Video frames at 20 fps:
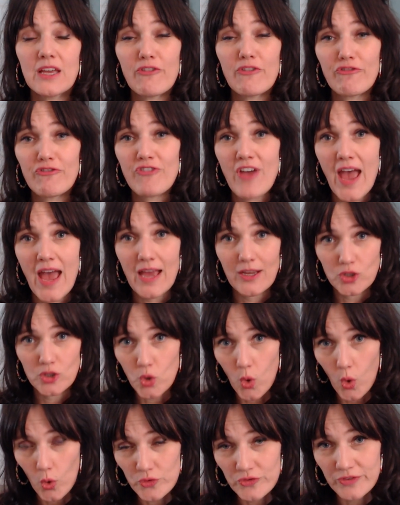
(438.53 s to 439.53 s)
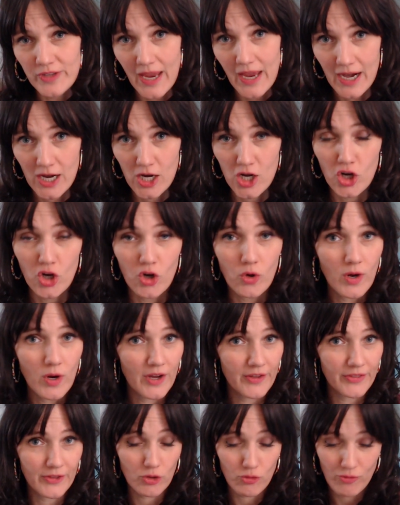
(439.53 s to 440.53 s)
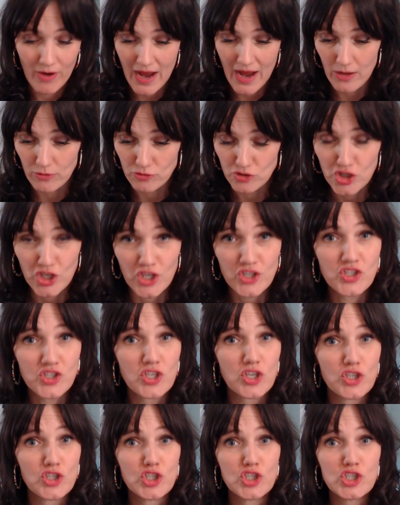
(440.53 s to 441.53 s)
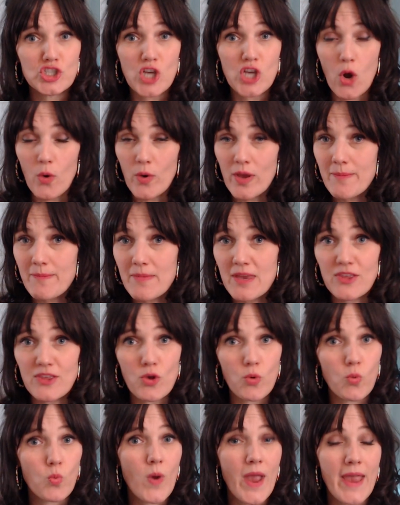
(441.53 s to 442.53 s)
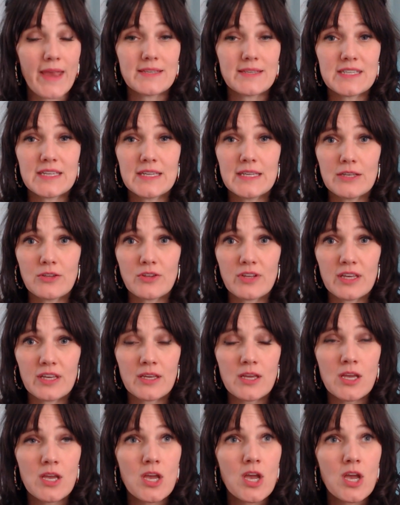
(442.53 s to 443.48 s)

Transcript: fat, golden arrow on the ground, just showing me the way to healing.